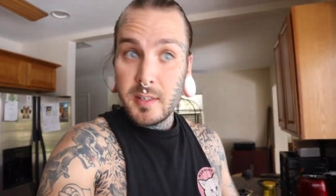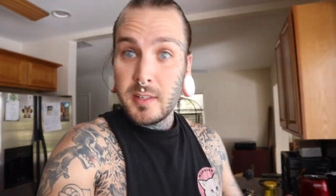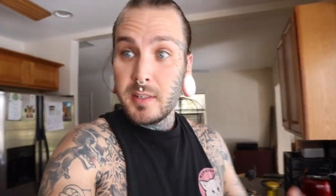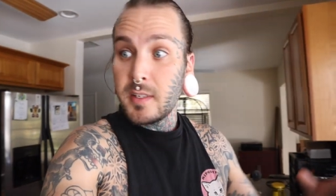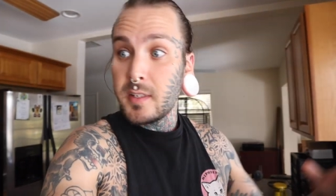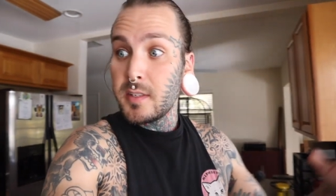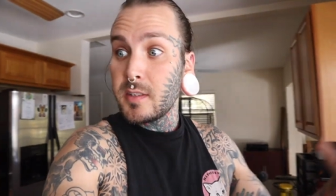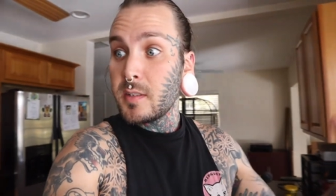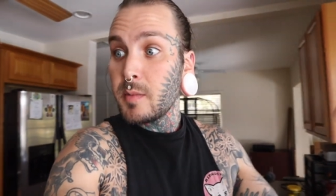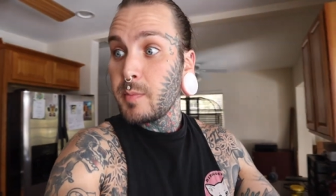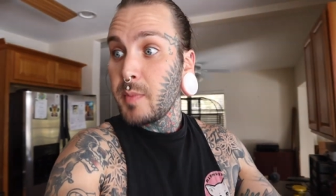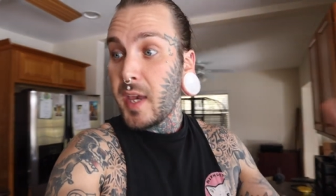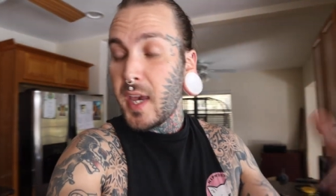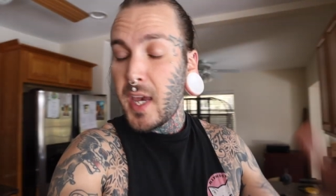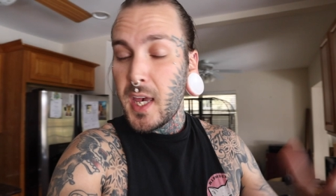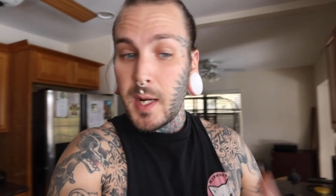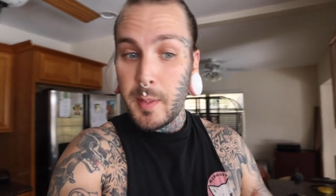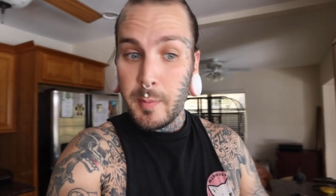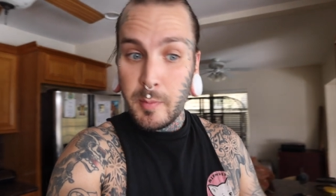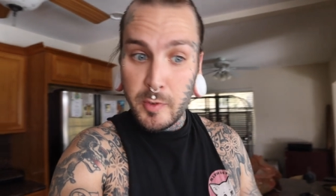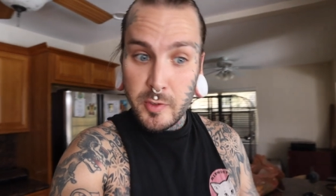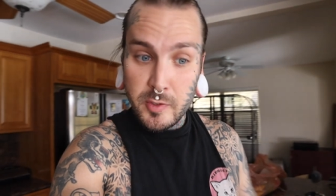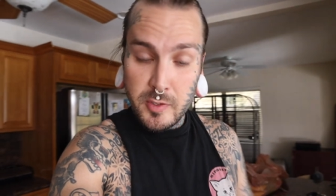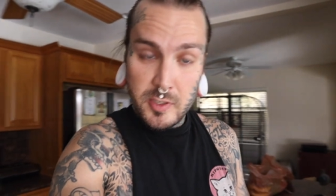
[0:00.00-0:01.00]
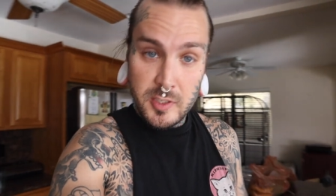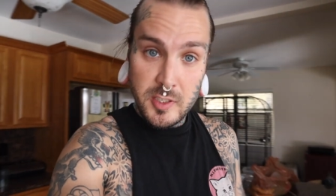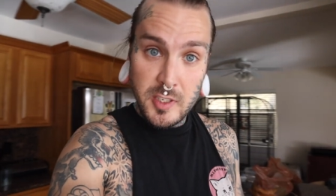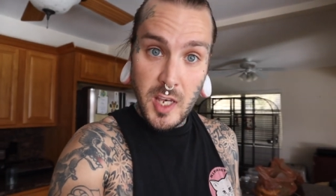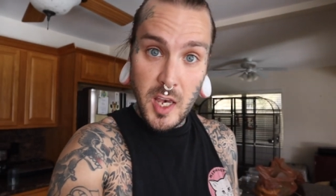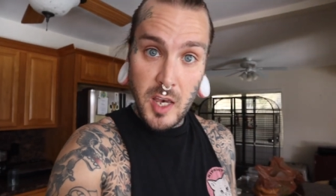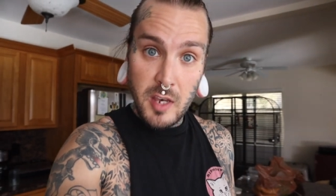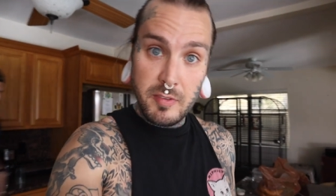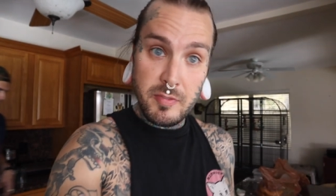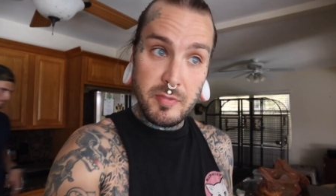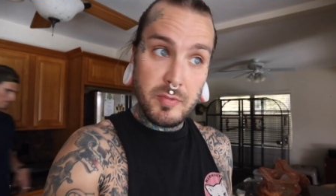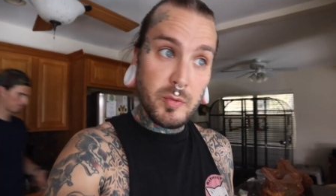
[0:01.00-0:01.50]
did some animal
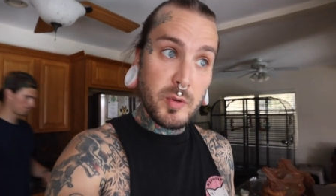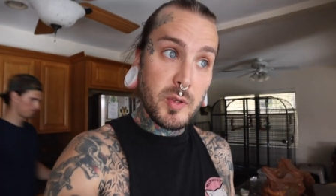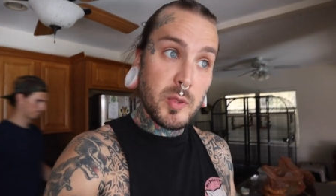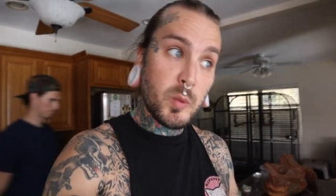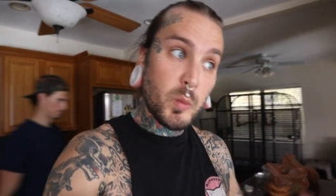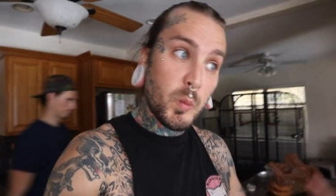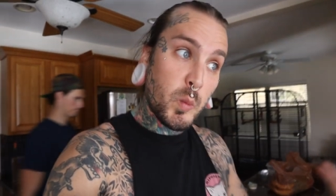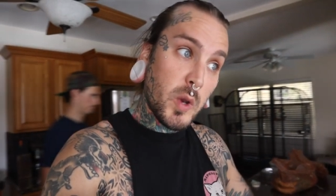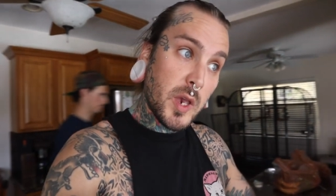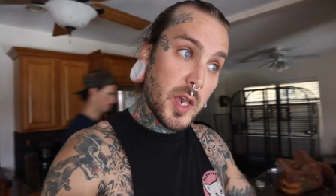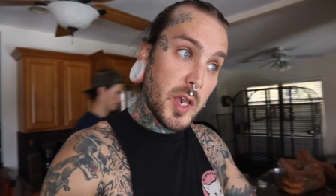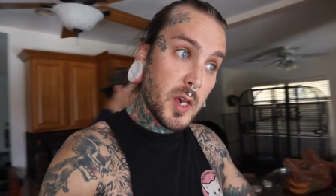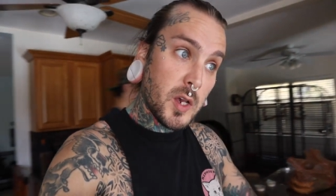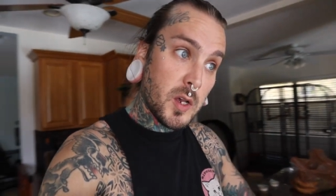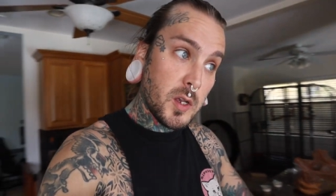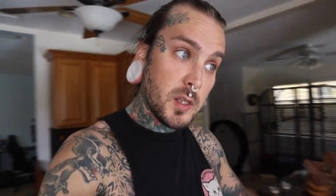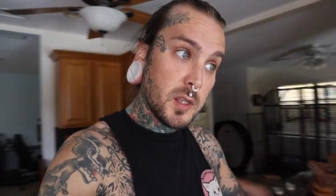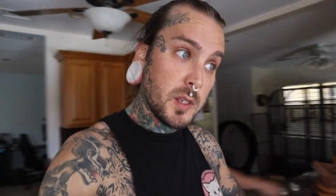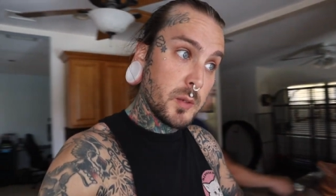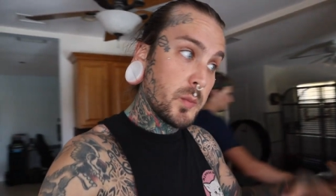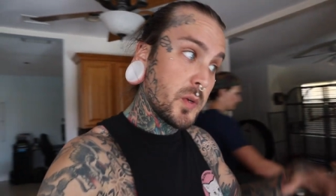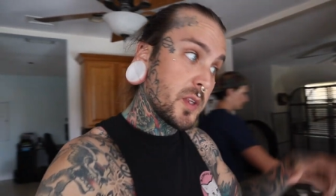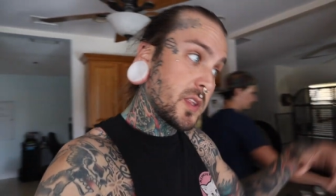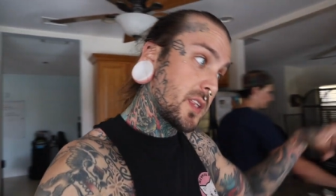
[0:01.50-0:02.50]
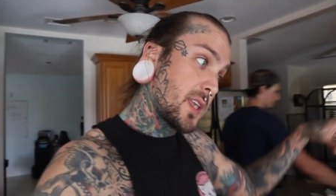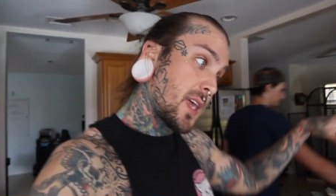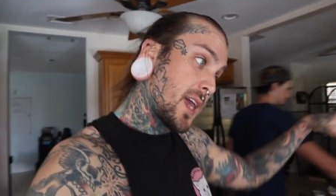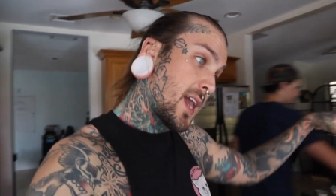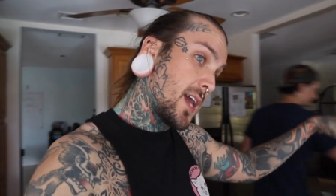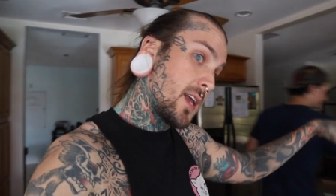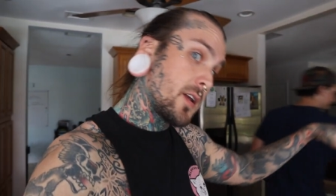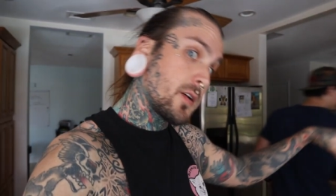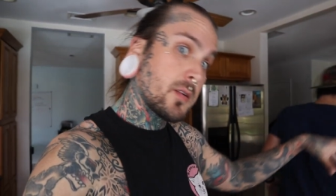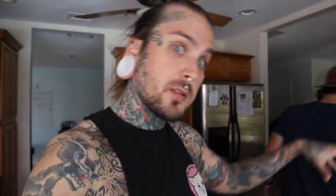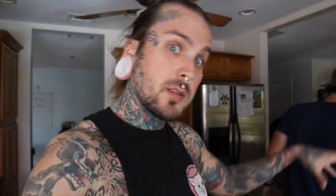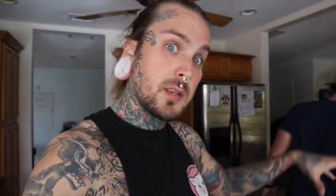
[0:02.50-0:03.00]
stuff with Will and with
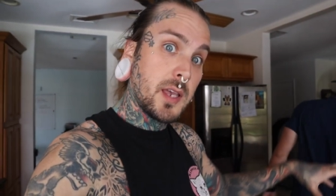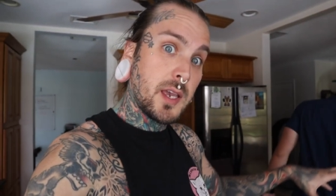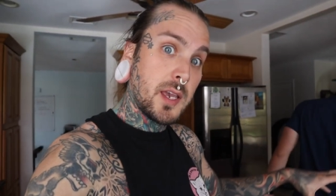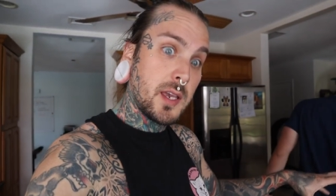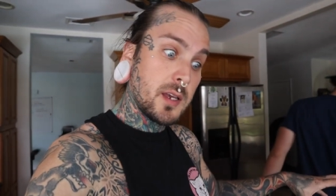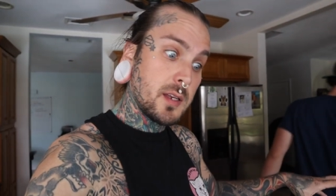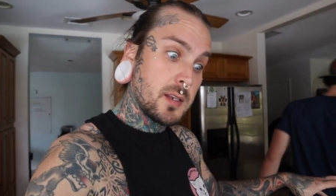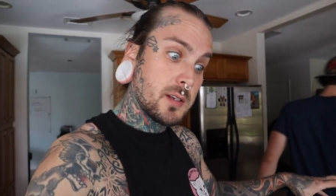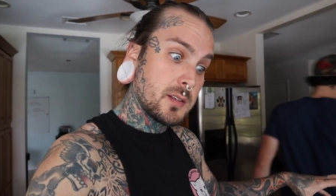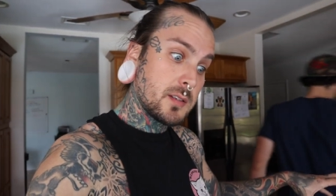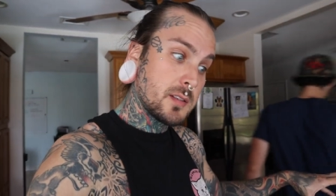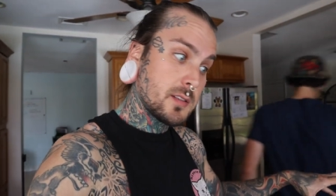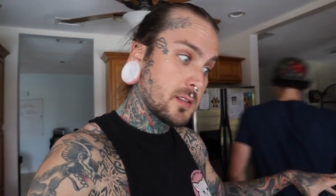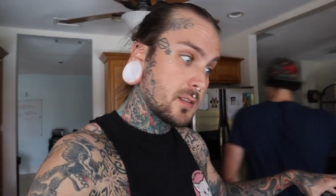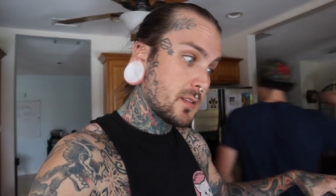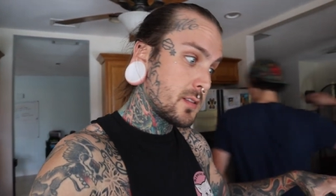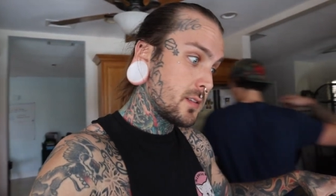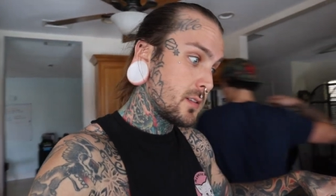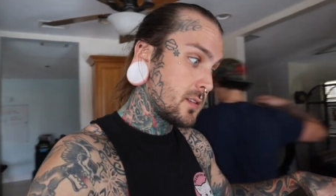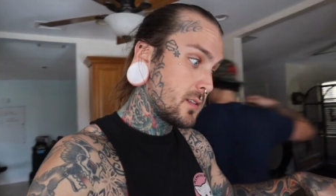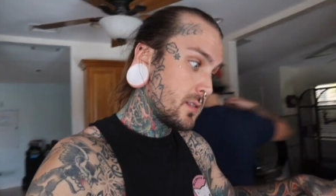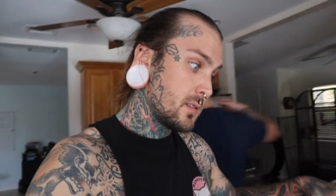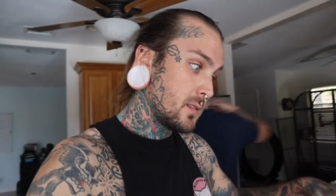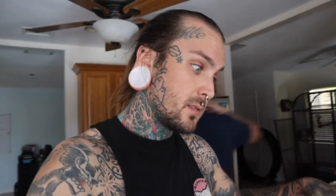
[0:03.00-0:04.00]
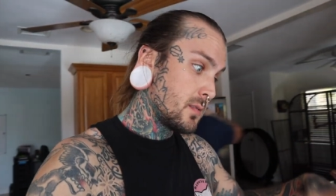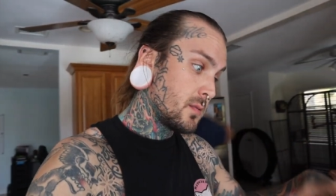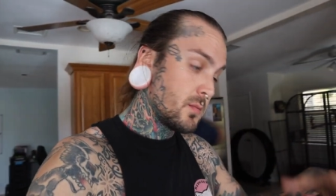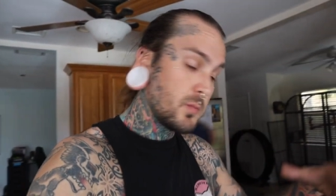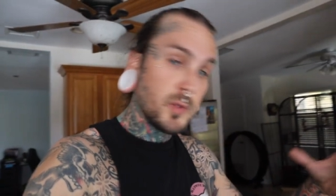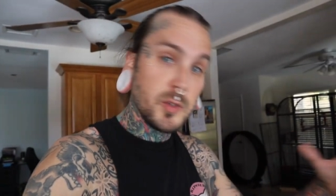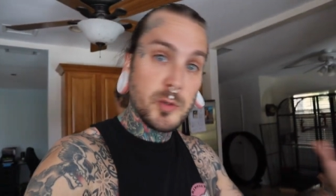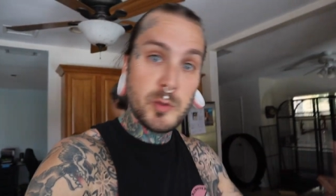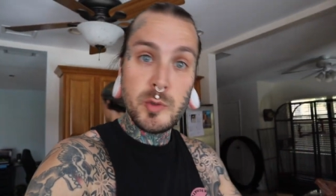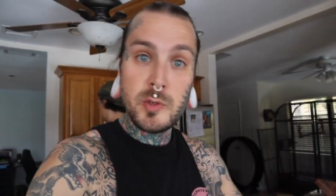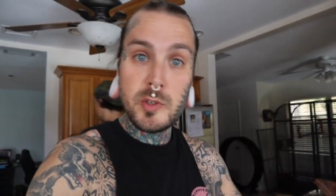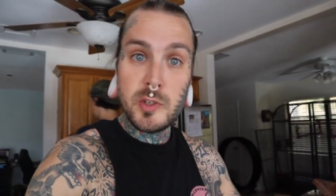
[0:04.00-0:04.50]
Gatorland,
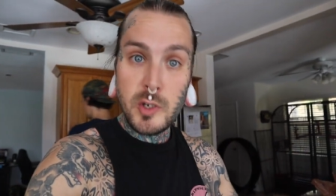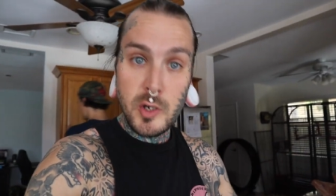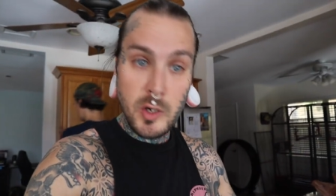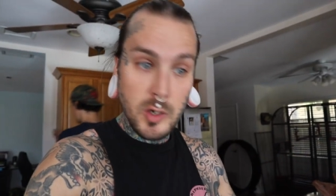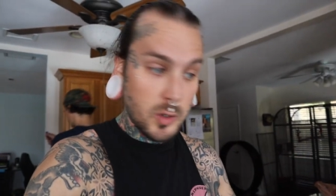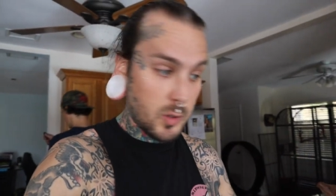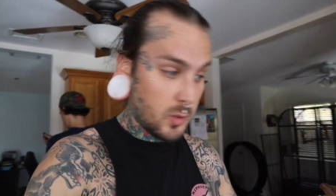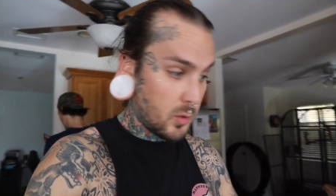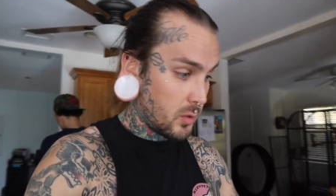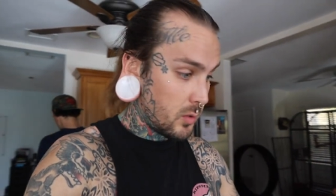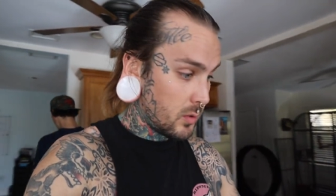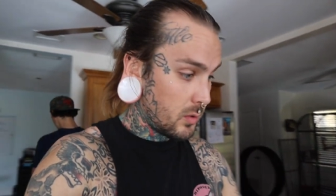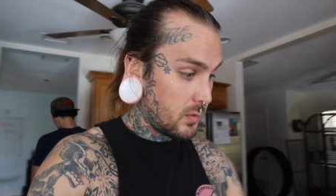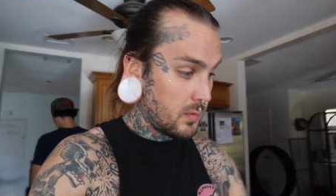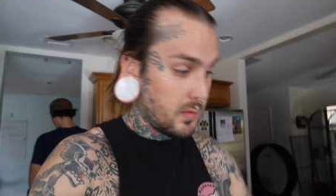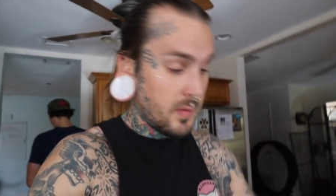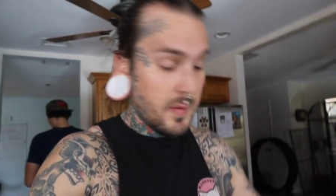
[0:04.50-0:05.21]
which was cool.